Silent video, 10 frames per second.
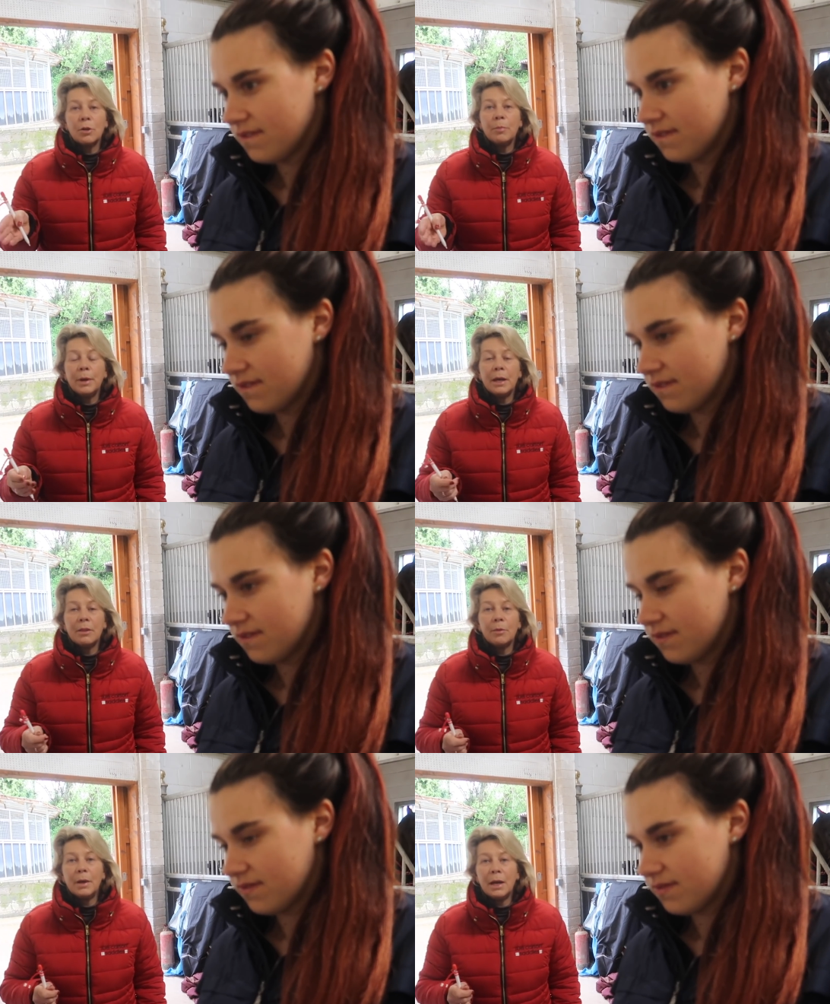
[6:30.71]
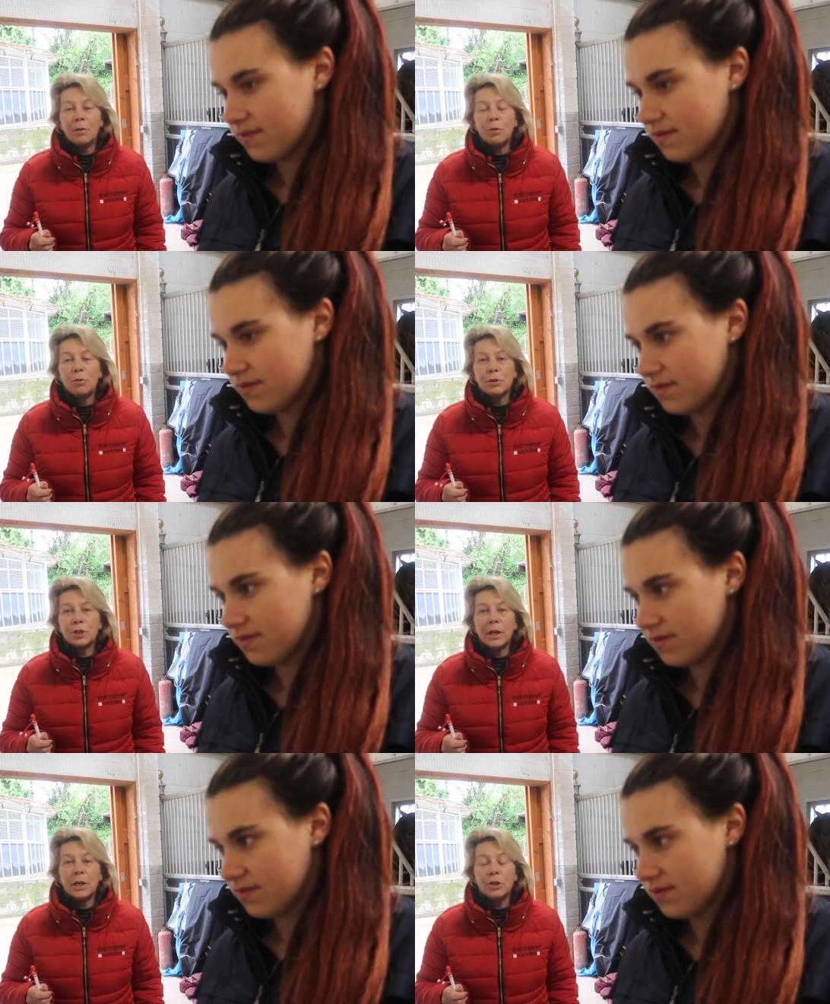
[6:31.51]
Speaker 1: compare them how the horse
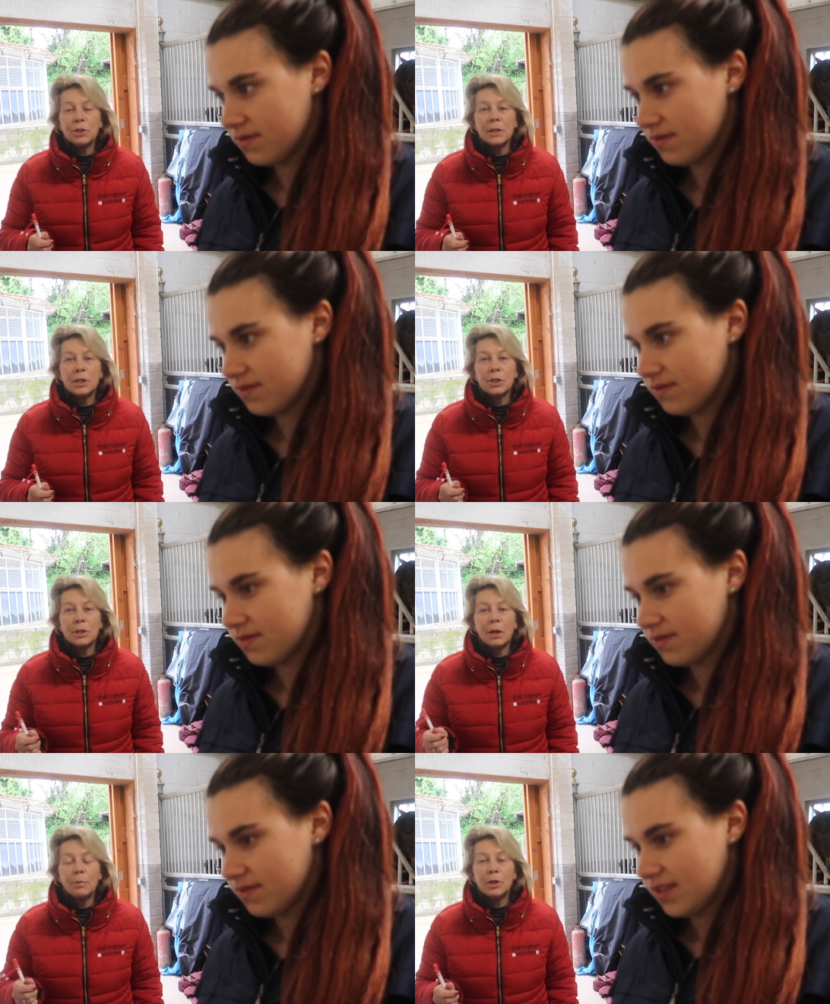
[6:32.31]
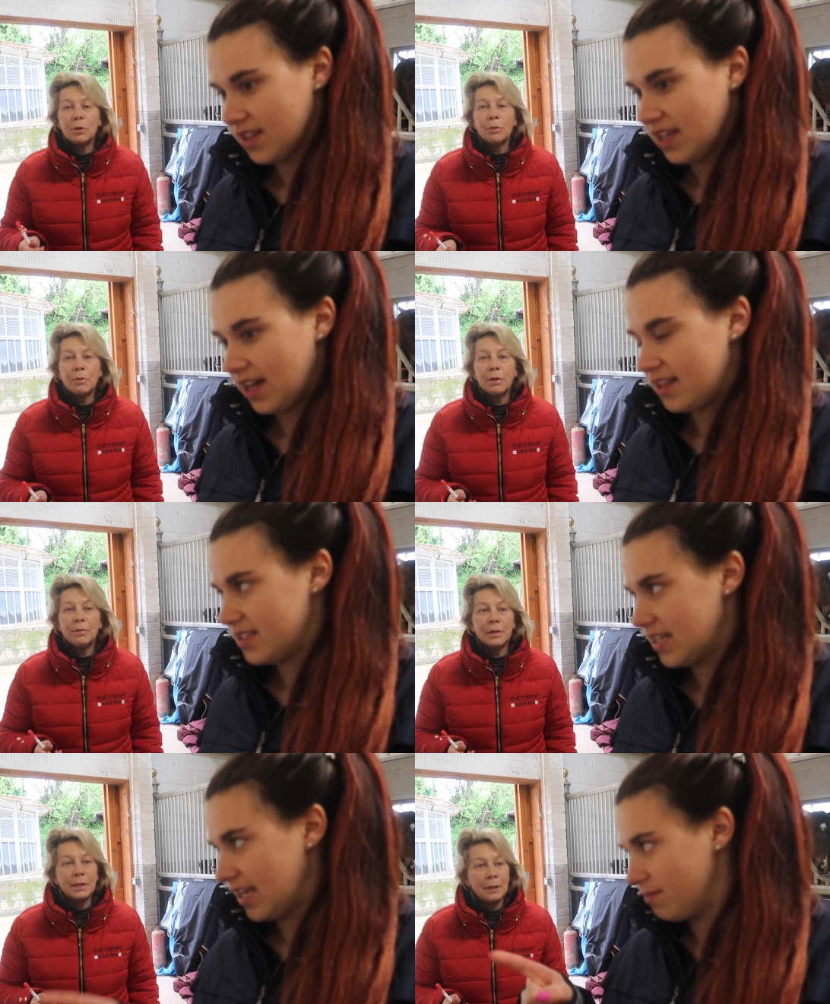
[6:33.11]
changes each time we do a And
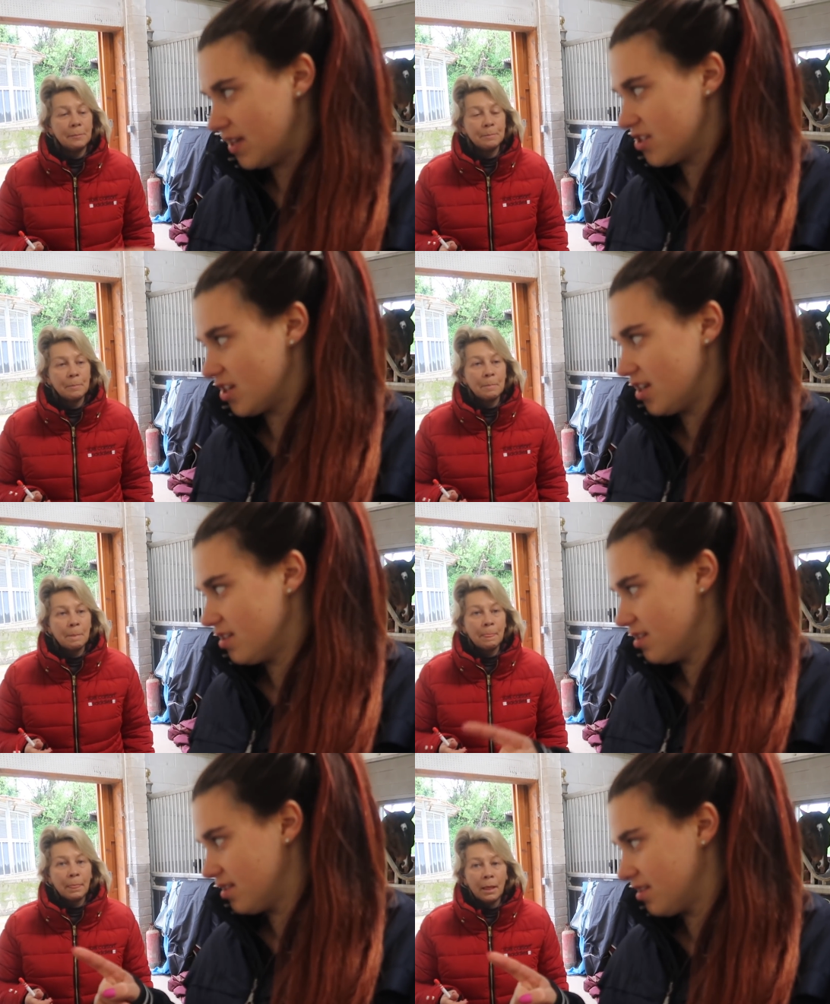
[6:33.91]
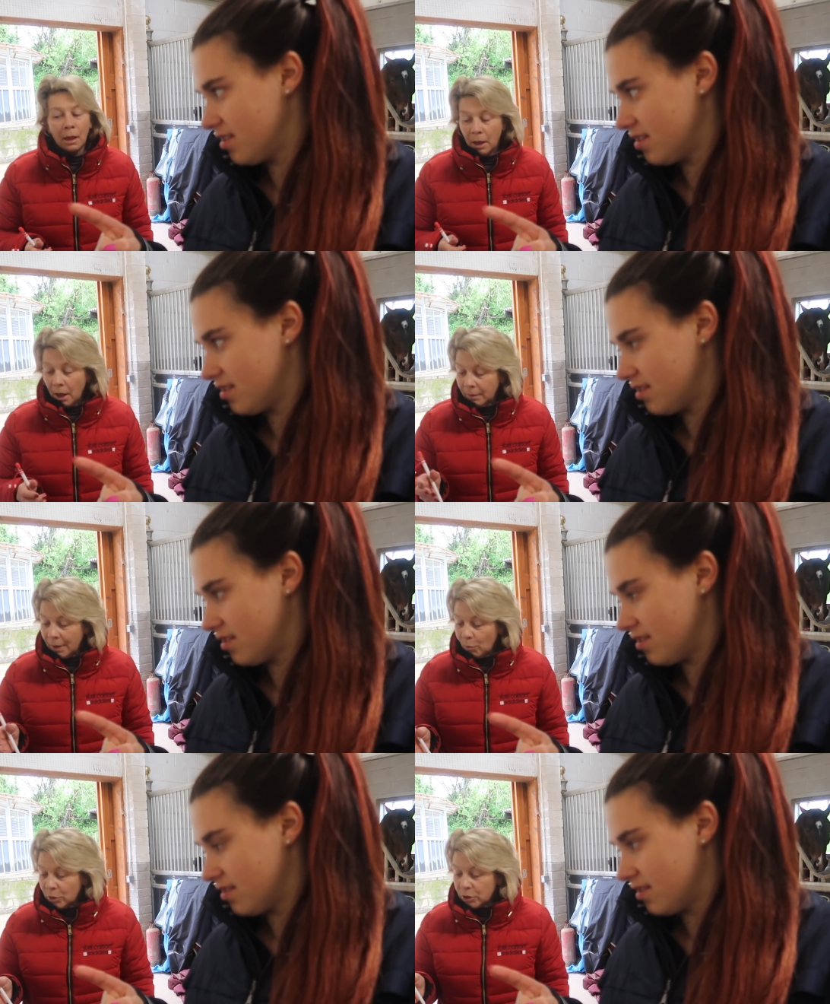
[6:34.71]
the tape measure? and
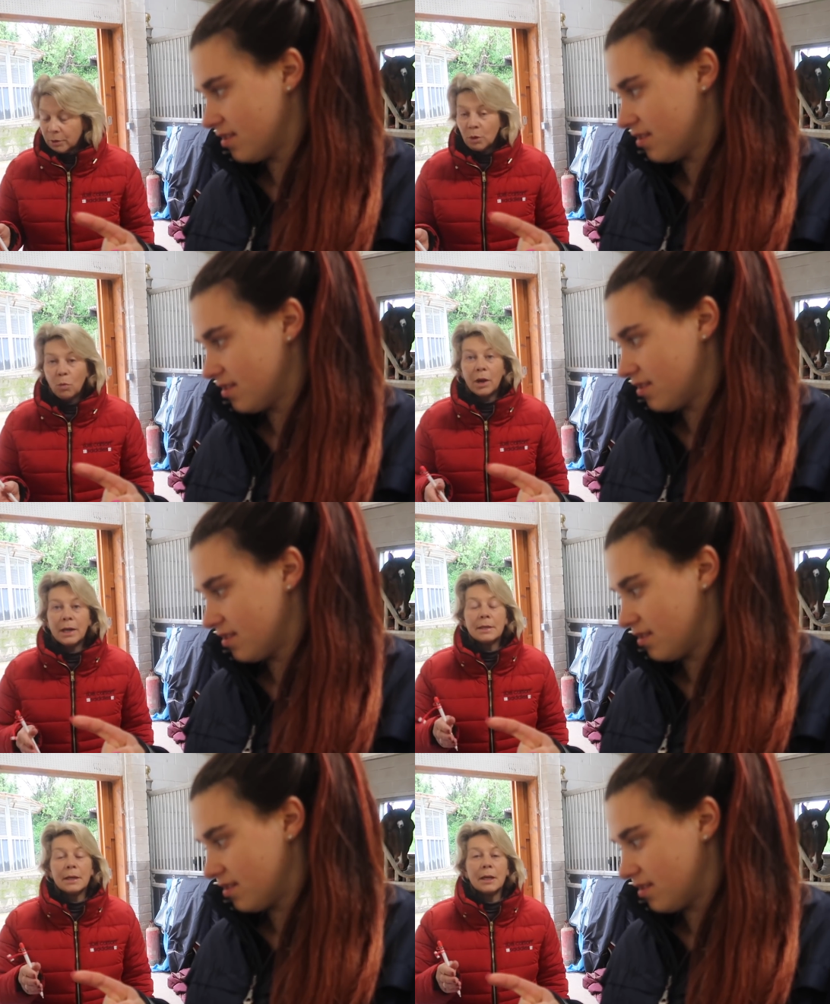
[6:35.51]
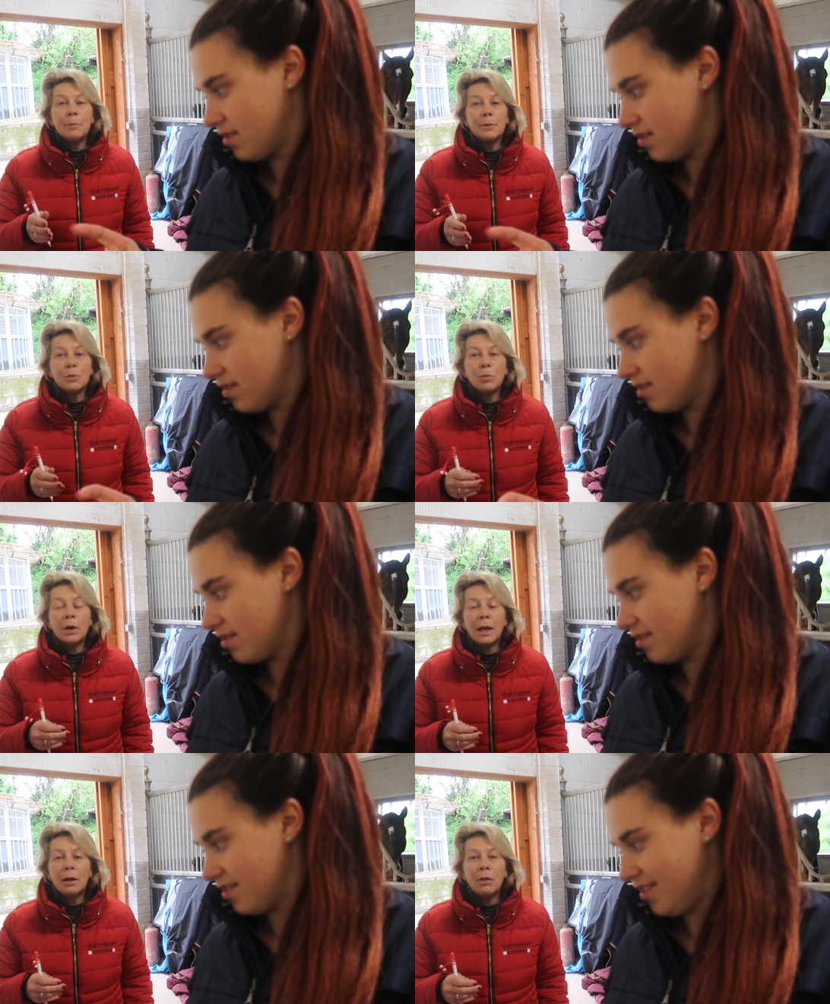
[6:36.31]
then we're doing a weigh tape as
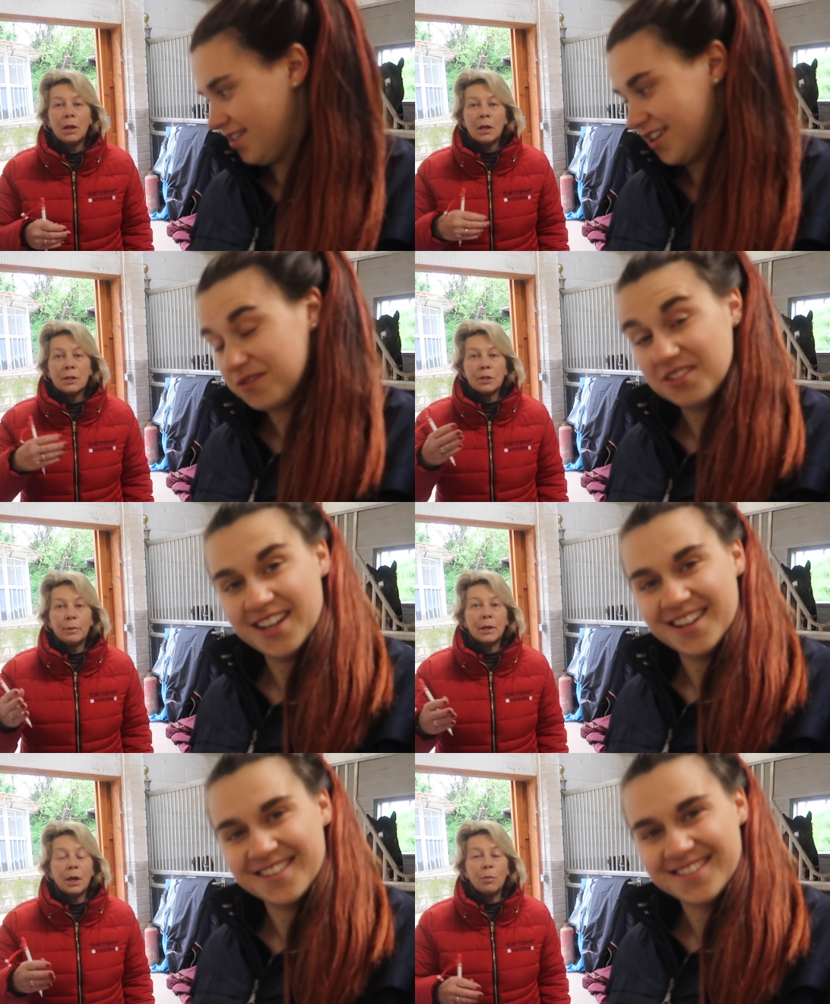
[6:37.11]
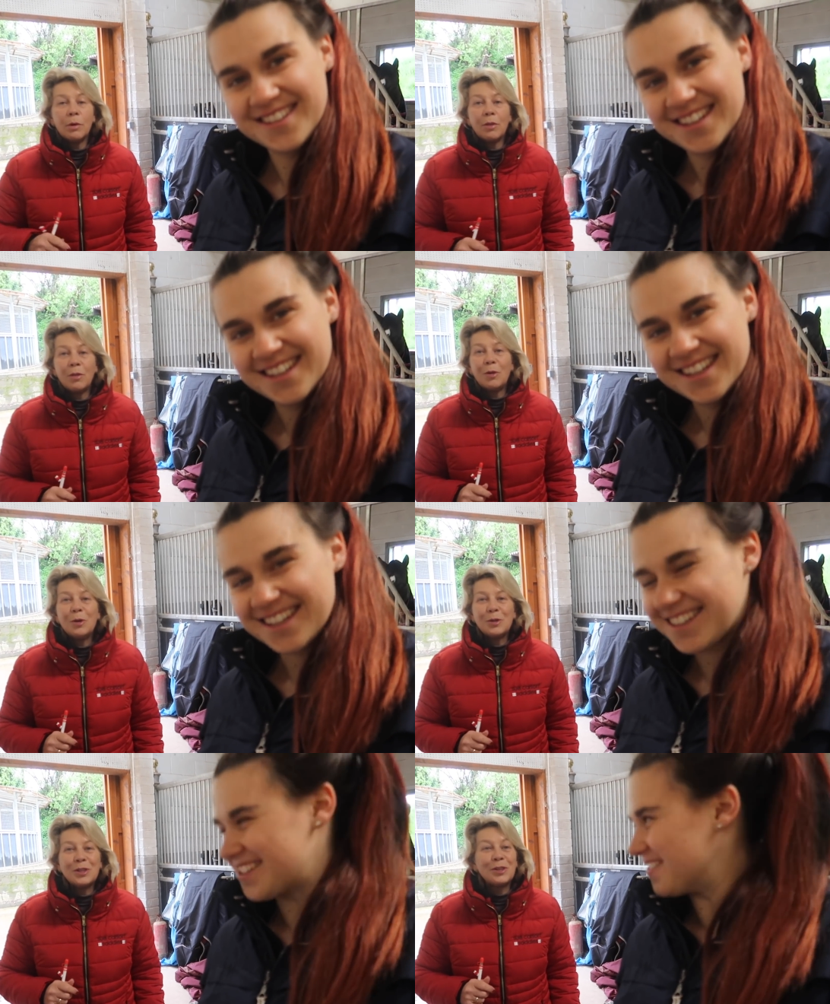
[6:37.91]
well. Oh so no! whether the
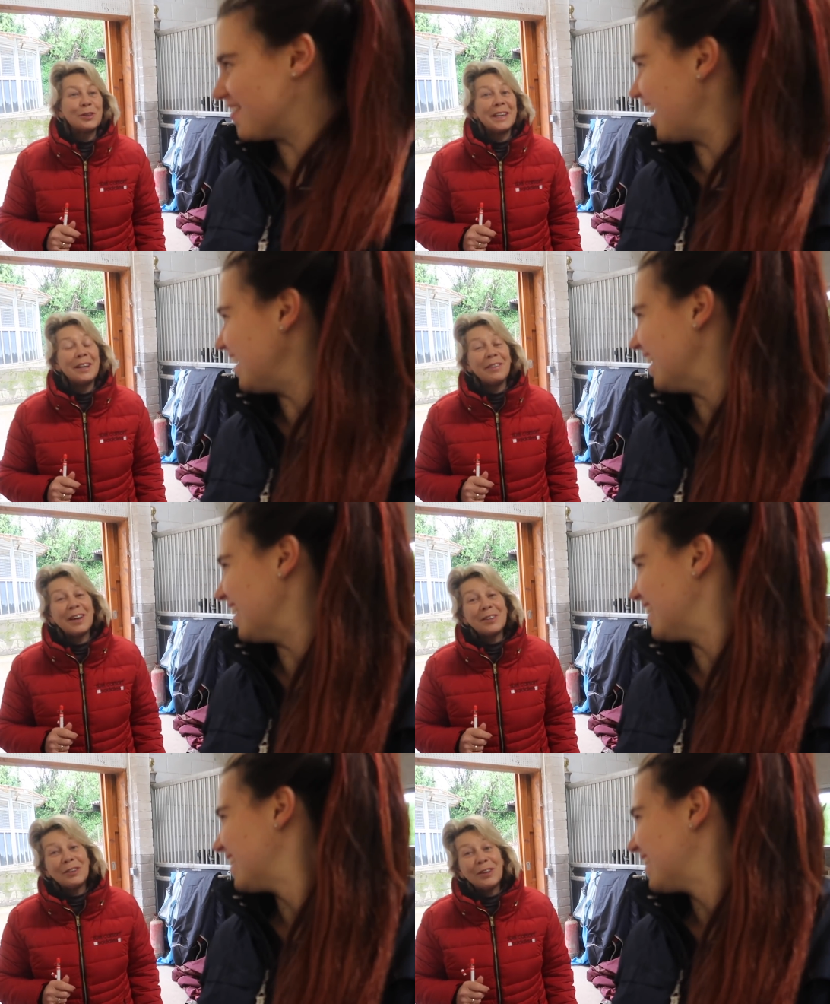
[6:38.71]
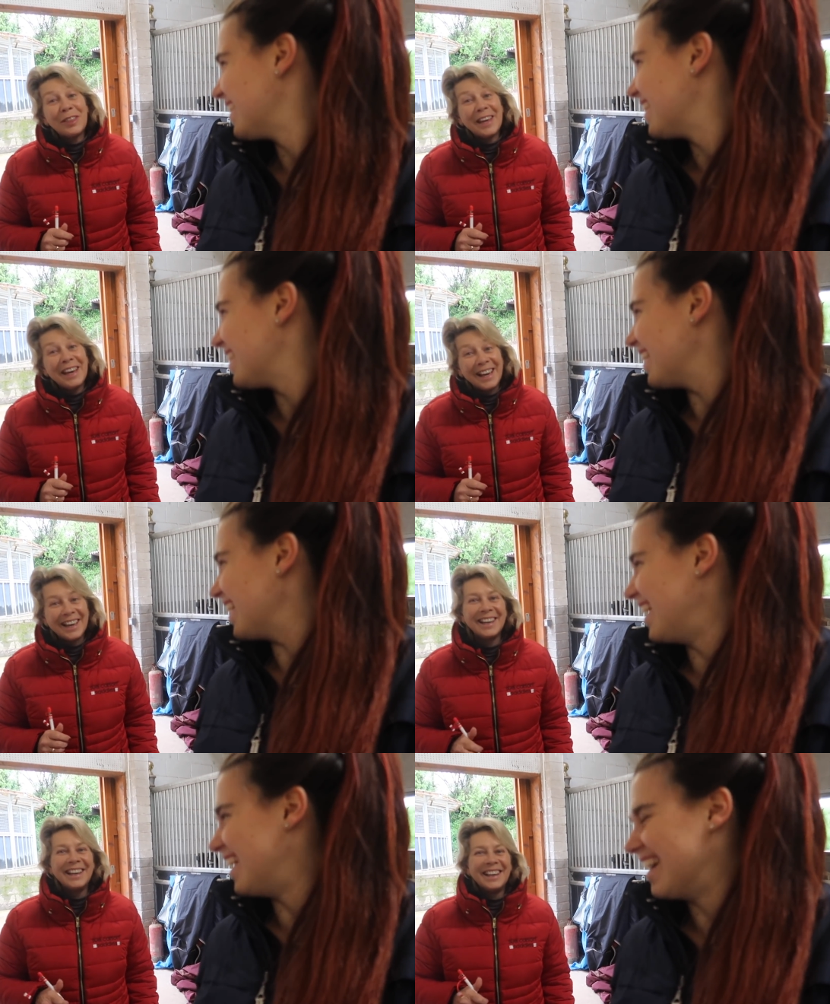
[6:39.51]
horse it's the weigh-in. and